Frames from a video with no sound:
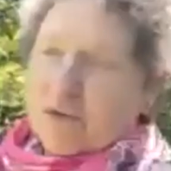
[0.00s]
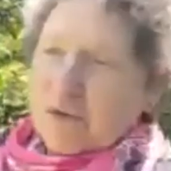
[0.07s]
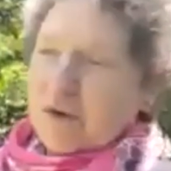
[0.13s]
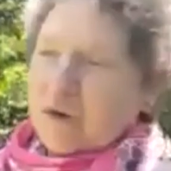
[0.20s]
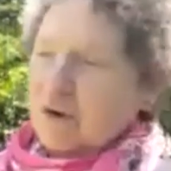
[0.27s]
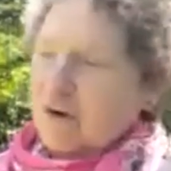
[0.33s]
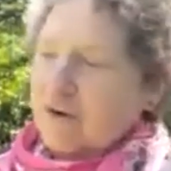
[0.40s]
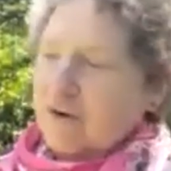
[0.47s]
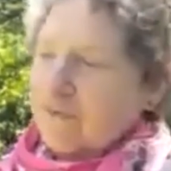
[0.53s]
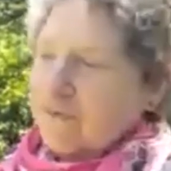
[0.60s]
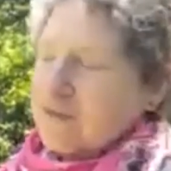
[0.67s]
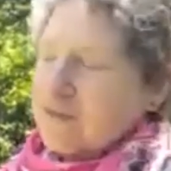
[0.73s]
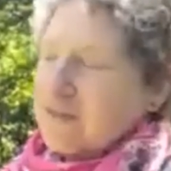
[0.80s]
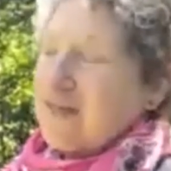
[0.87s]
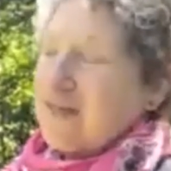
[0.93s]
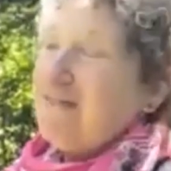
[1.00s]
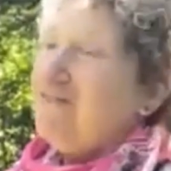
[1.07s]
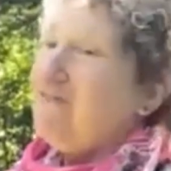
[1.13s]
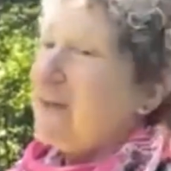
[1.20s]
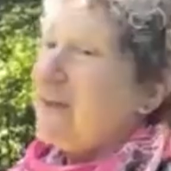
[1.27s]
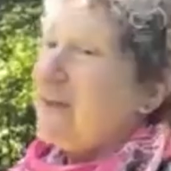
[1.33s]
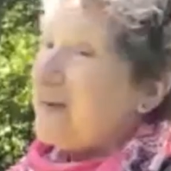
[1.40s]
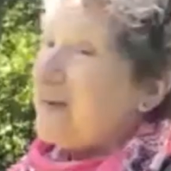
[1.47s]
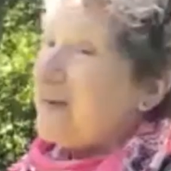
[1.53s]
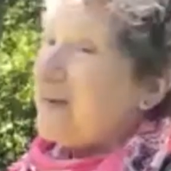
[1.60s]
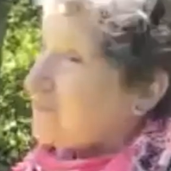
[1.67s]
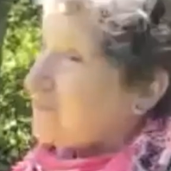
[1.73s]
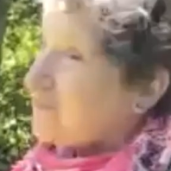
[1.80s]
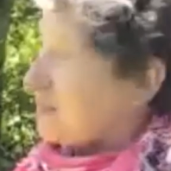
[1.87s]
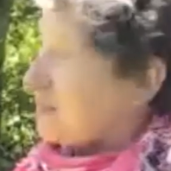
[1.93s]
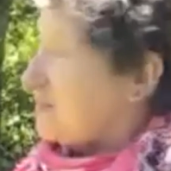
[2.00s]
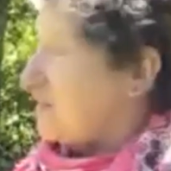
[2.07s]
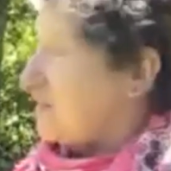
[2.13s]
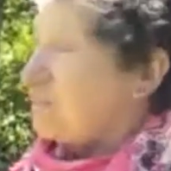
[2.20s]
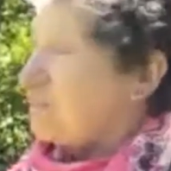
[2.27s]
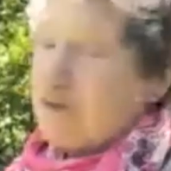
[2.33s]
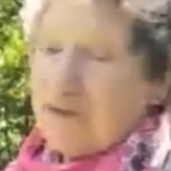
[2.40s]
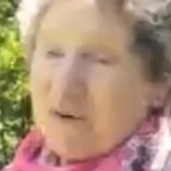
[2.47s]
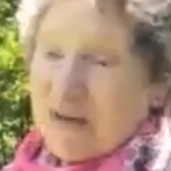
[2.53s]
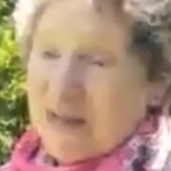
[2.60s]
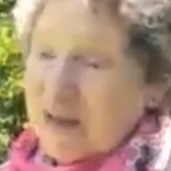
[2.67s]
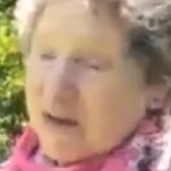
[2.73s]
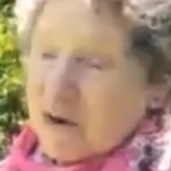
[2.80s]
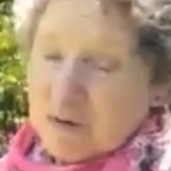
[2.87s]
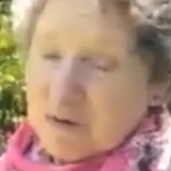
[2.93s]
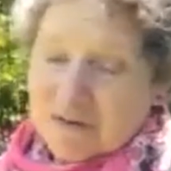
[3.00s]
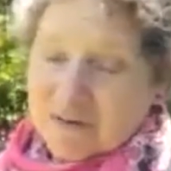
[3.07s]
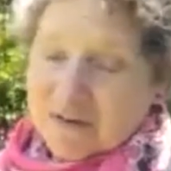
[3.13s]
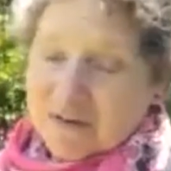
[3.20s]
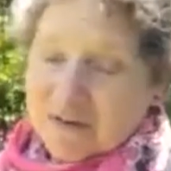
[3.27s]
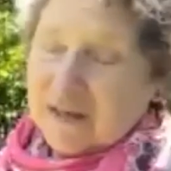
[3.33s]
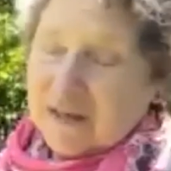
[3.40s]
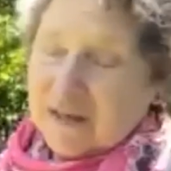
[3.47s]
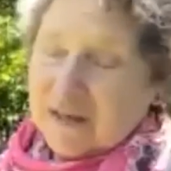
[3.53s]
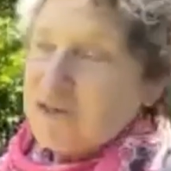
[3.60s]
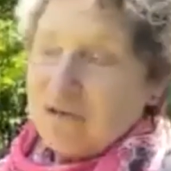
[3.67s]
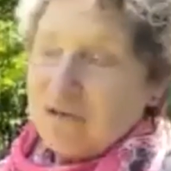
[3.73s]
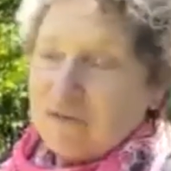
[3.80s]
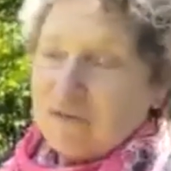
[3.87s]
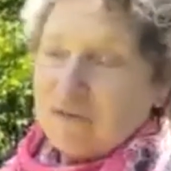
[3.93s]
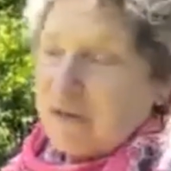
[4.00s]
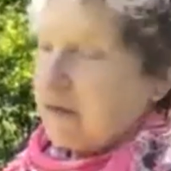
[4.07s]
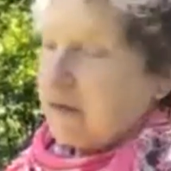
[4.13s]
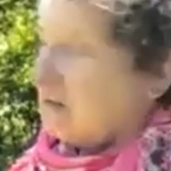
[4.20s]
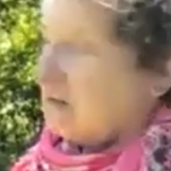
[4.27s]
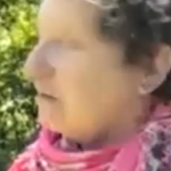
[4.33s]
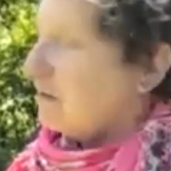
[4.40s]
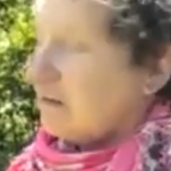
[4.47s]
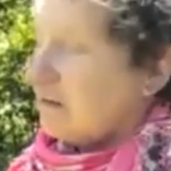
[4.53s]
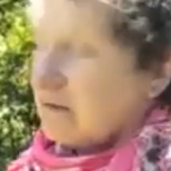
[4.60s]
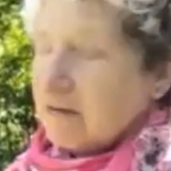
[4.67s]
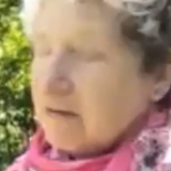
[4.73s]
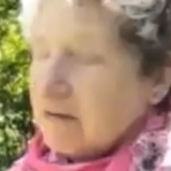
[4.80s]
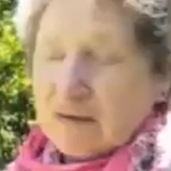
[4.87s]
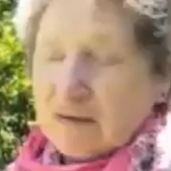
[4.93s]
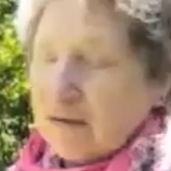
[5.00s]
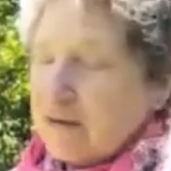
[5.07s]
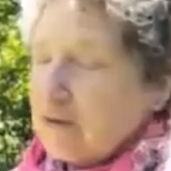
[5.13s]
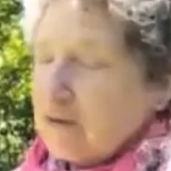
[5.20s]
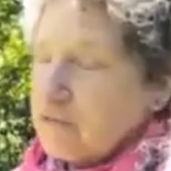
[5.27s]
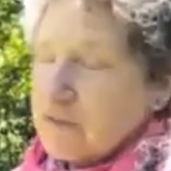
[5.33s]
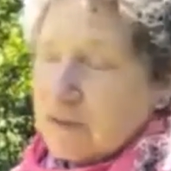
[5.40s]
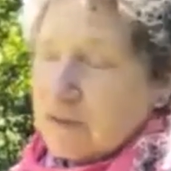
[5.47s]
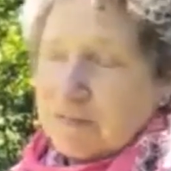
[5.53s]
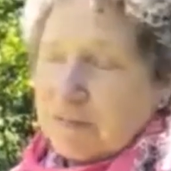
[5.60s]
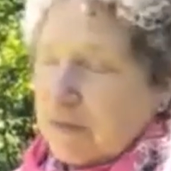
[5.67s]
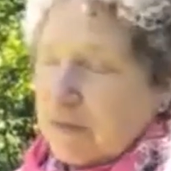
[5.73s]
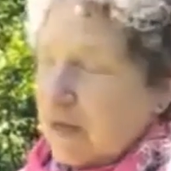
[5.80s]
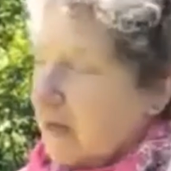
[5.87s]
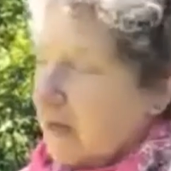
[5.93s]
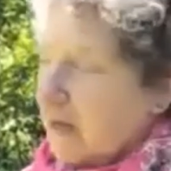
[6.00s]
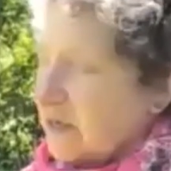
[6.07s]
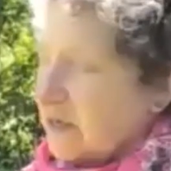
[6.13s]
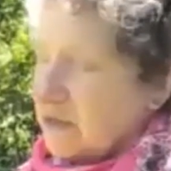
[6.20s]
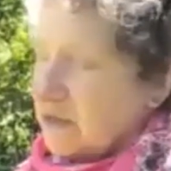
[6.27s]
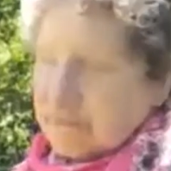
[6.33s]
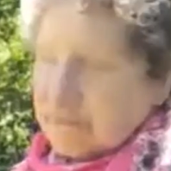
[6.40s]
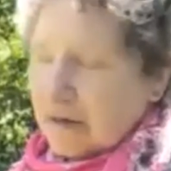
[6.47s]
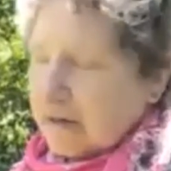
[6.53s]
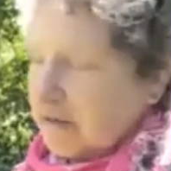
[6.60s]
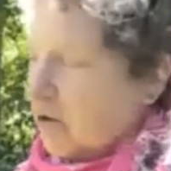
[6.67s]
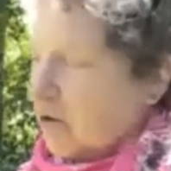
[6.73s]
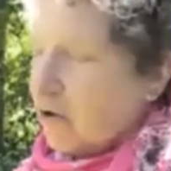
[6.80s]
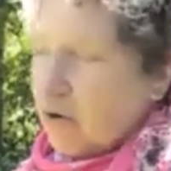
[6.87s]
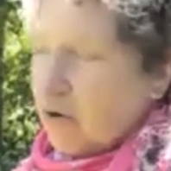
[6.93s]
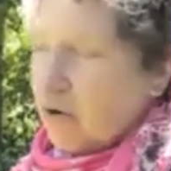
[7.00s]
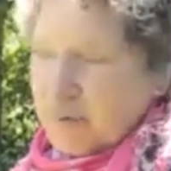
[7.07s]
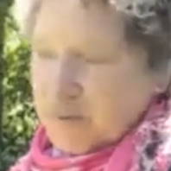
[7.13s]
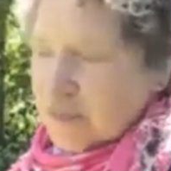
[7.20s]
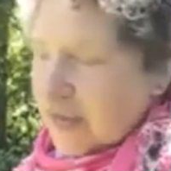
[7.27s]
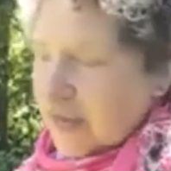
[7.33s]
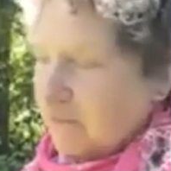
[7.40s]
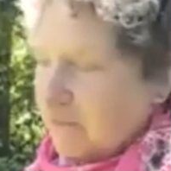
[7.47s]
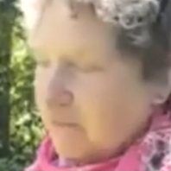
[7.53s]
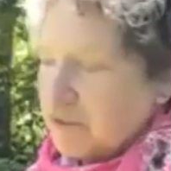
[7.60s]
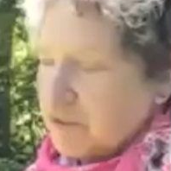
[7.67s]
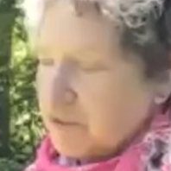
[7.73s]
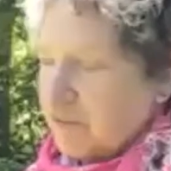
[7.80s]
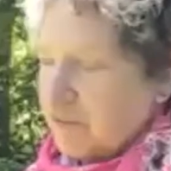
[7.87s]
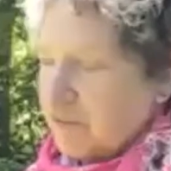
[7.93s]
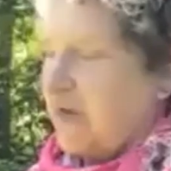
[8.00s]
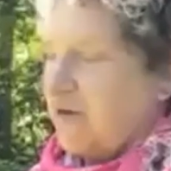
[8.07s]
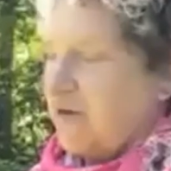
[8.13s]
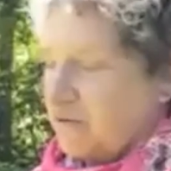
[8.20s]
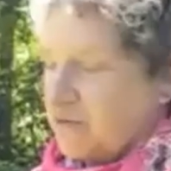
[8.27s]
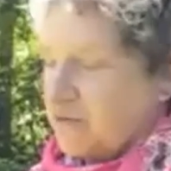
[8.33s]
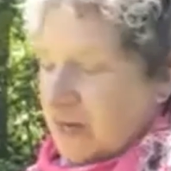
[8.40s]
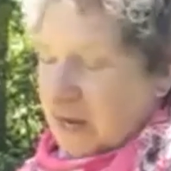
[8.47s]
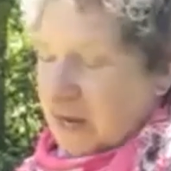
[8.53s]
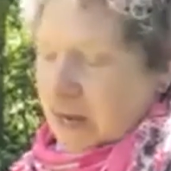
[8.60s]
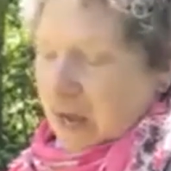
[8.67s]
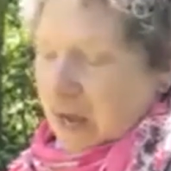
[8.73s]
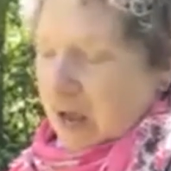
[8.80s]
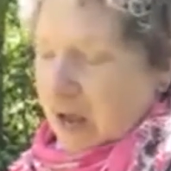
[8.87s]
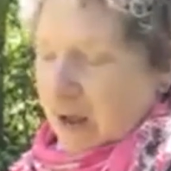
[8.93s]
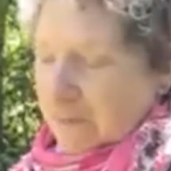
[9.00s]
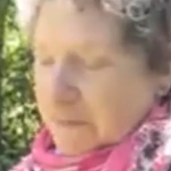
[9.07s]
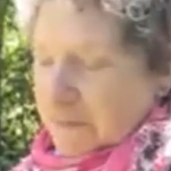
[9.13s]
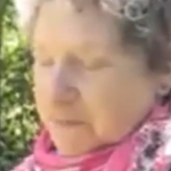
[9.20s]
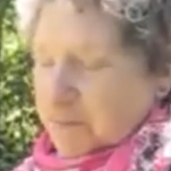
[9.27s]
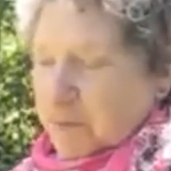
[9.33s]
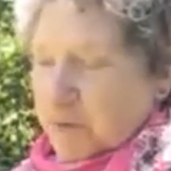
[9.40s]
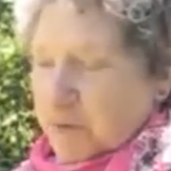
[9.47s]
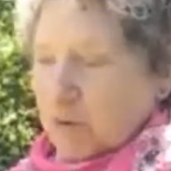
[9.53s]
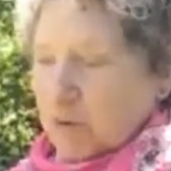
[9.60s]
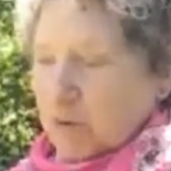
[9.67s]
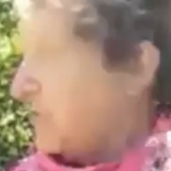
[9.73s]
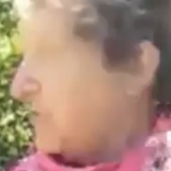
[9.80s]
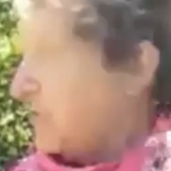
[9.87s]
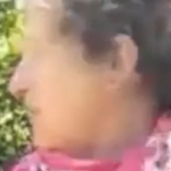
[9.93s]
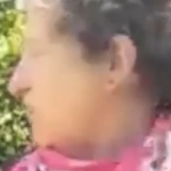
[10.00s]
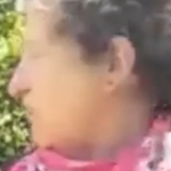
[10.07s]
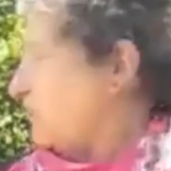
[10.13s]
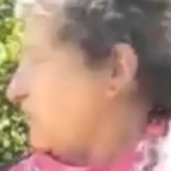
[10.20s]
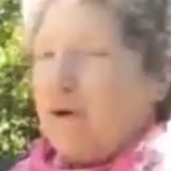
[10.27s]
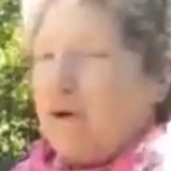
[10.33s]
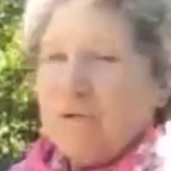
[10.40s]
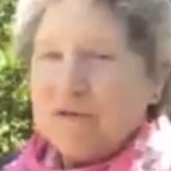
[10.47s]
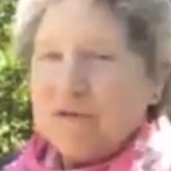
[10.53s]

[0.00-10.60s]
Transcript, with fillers: here. This is an invasive species, but you can't get rid of it unless you like use a uh, herbicide, which I will not use. Um, has beautiful yellow flowers.